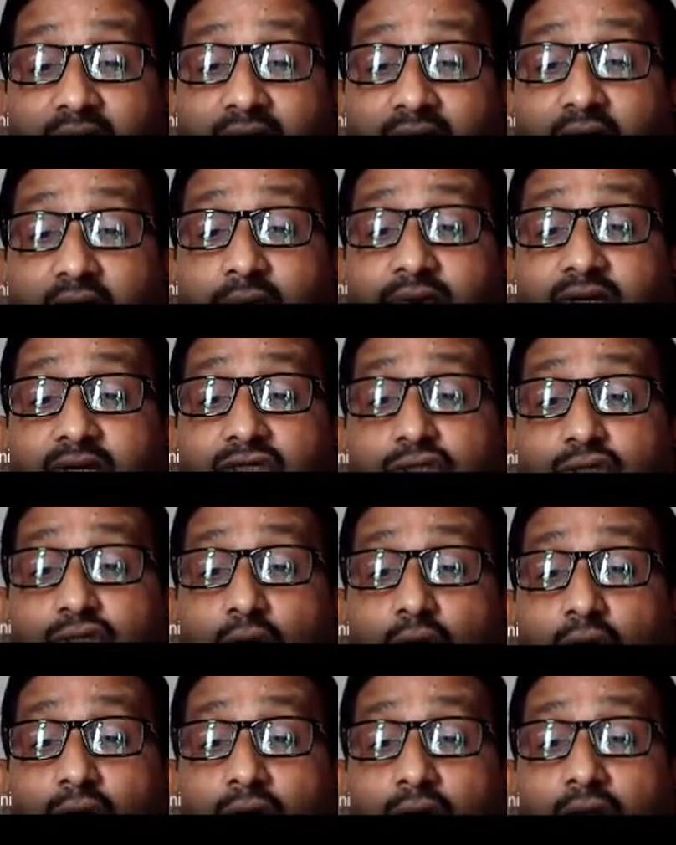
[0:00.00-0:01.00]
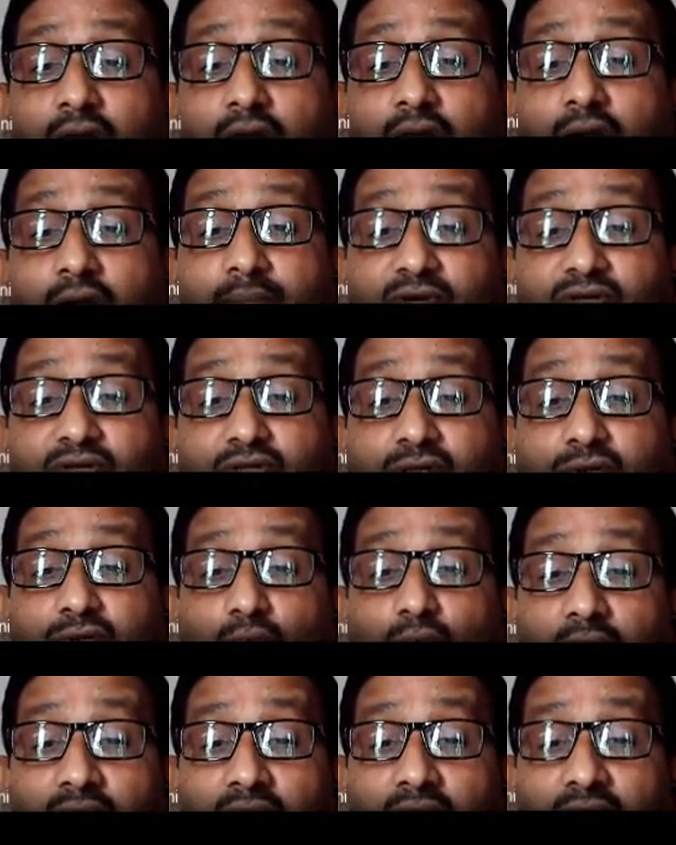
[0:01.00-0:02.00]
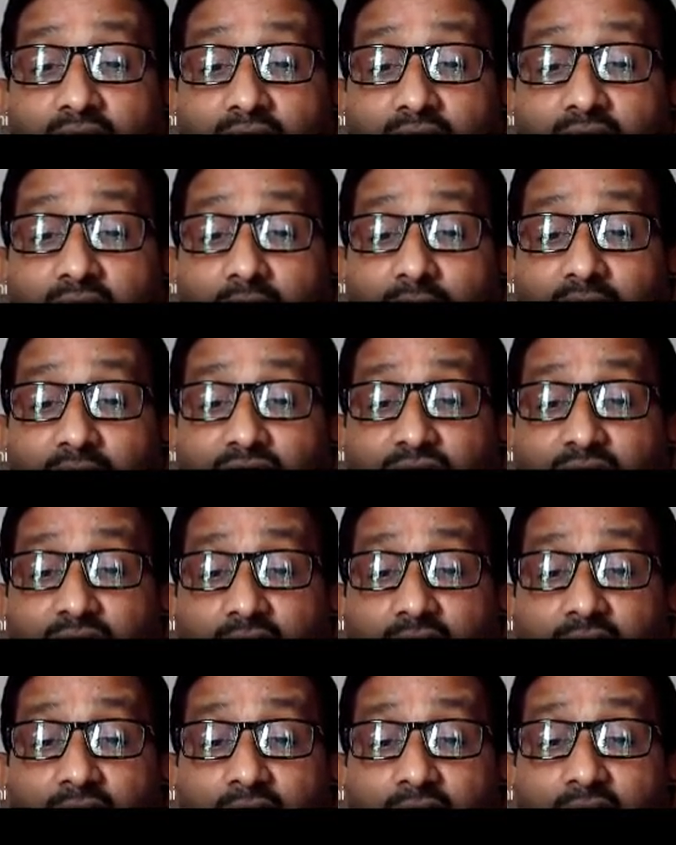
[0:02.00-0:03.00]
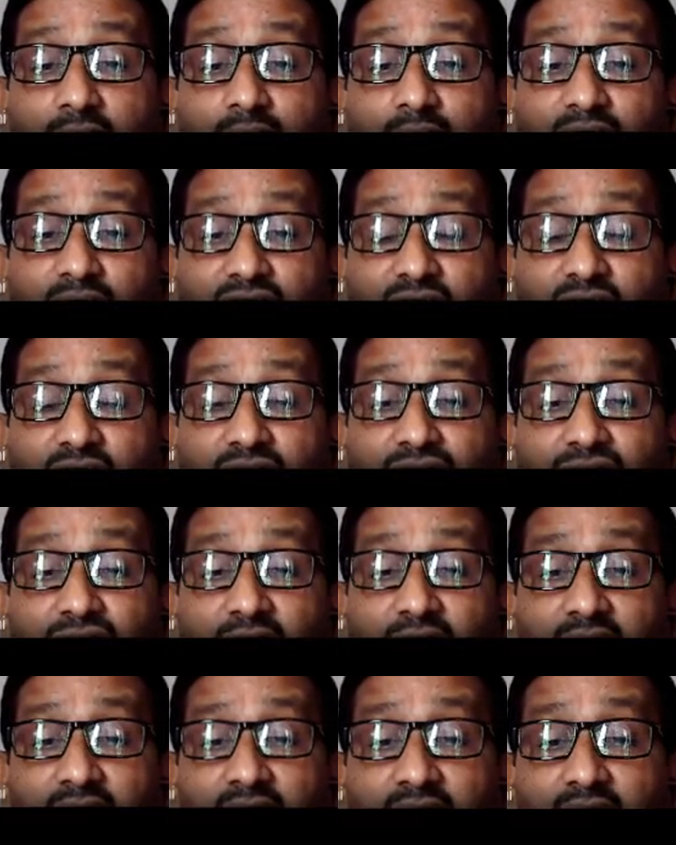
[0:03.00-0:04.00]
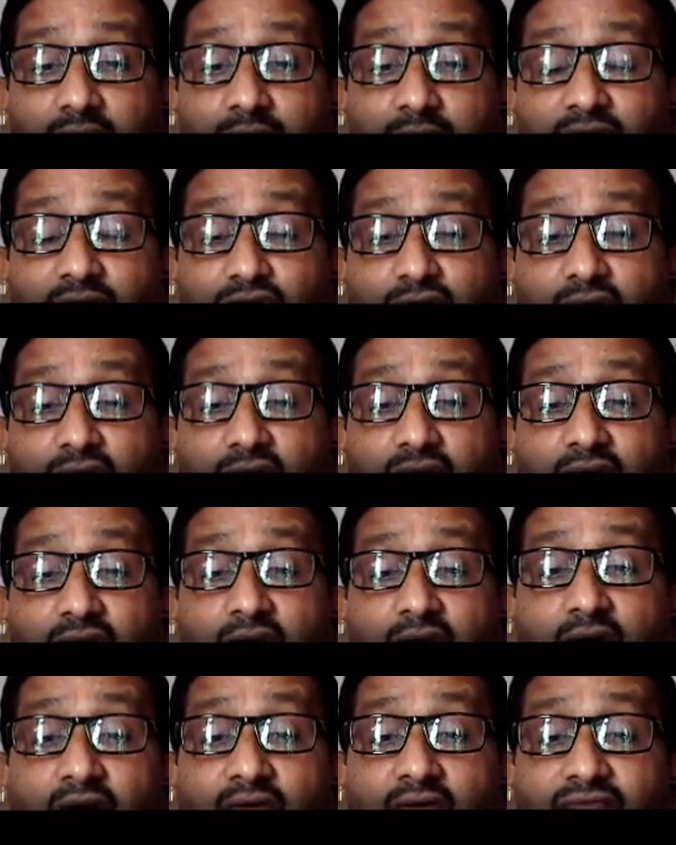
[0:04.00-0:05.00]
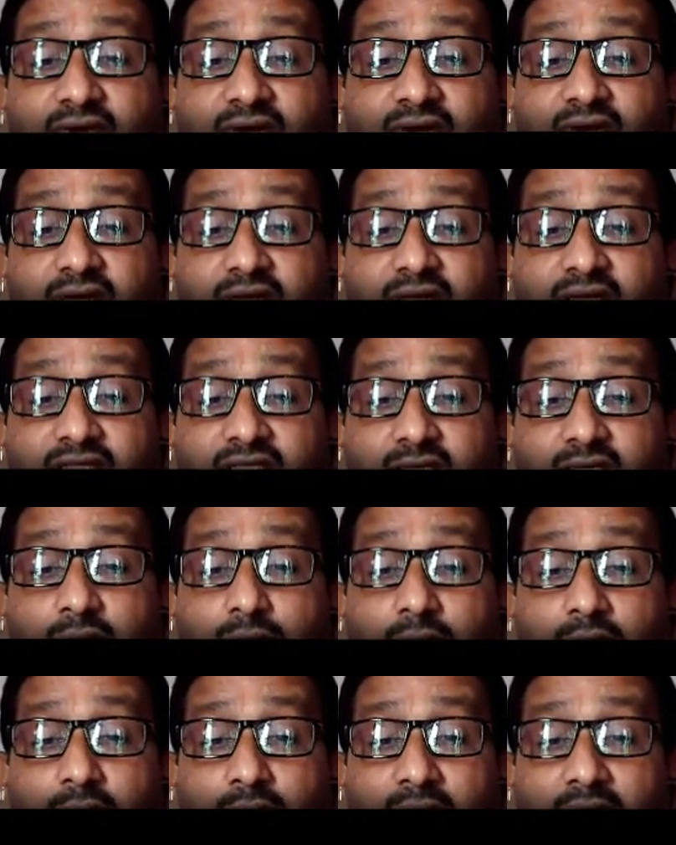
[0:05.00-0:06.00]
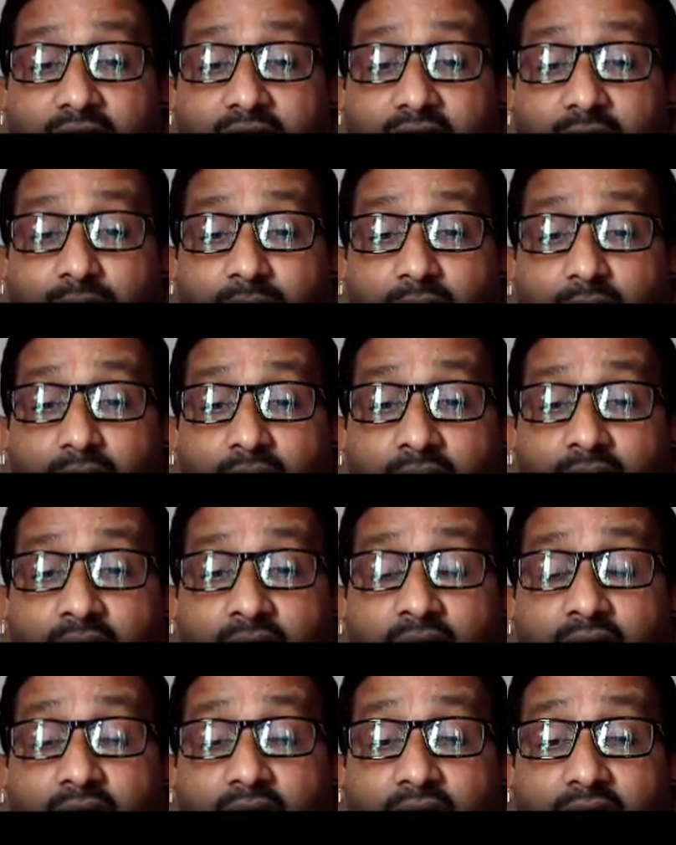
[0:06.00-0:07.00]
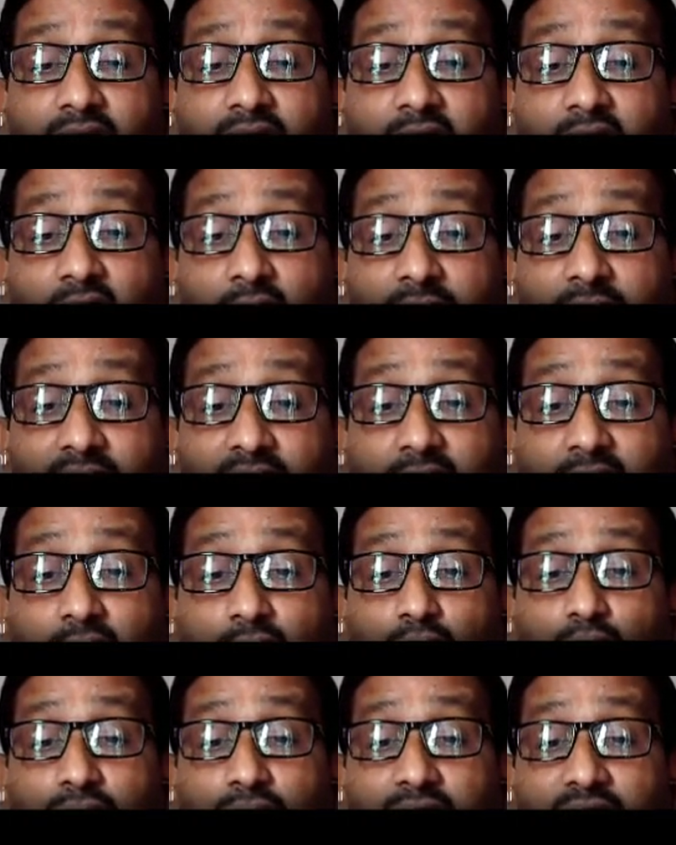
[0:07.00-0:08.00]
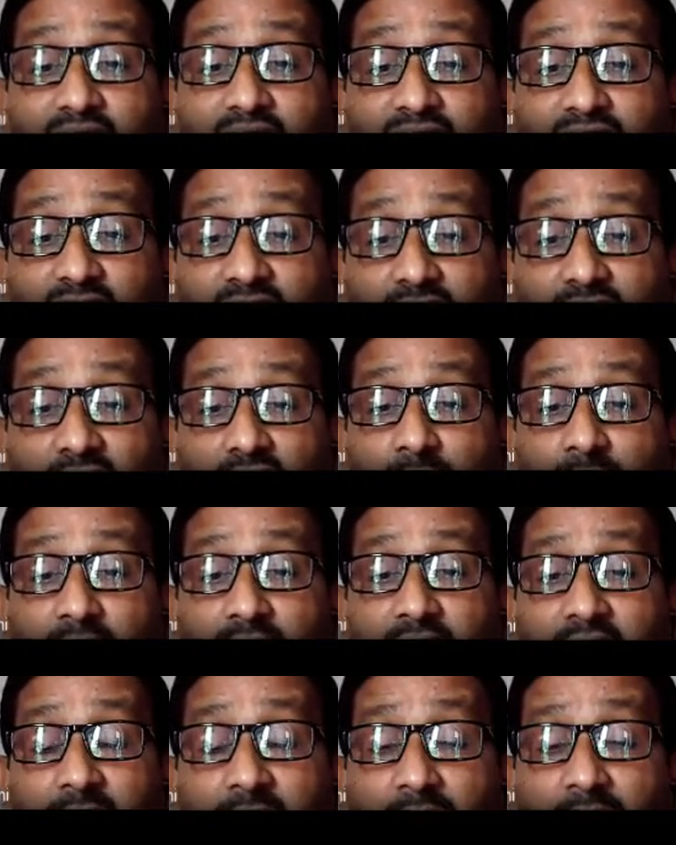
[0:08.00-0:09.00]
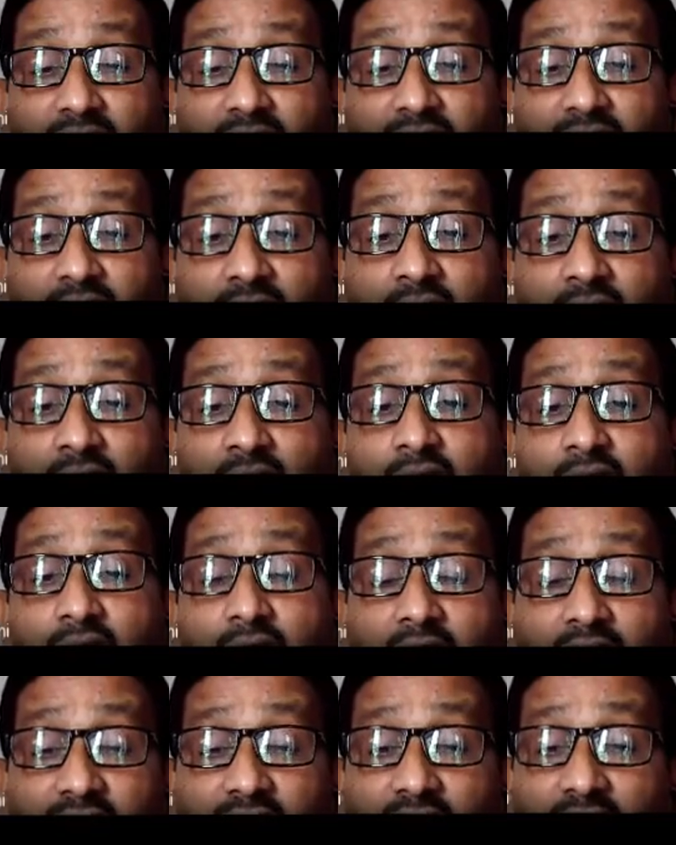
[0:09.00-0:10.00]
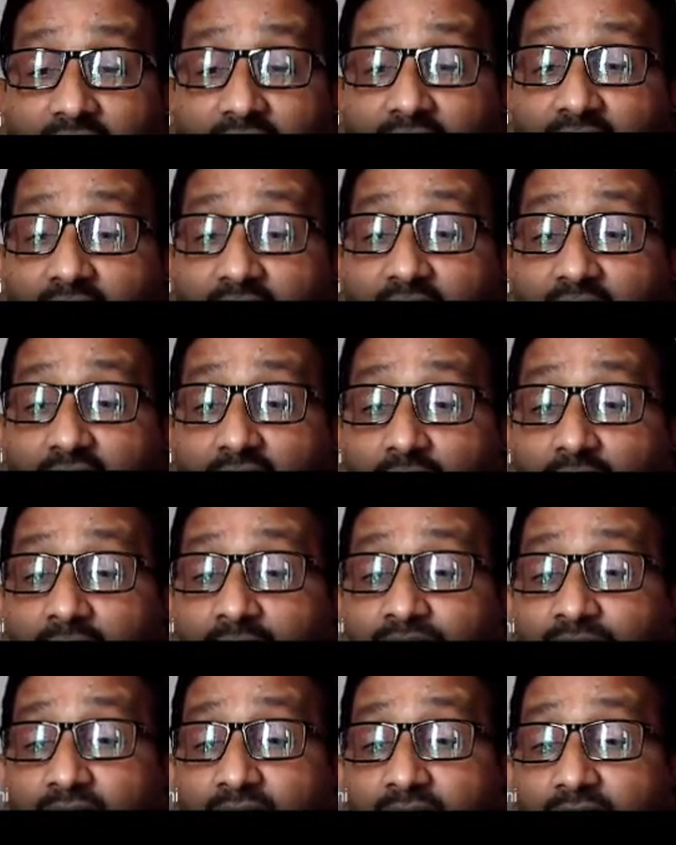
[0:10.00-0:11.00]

Again, I will solve machine 1 equation, machine 3 equation after dC1 by dP1 equated to dC3 by dP3 and taking care of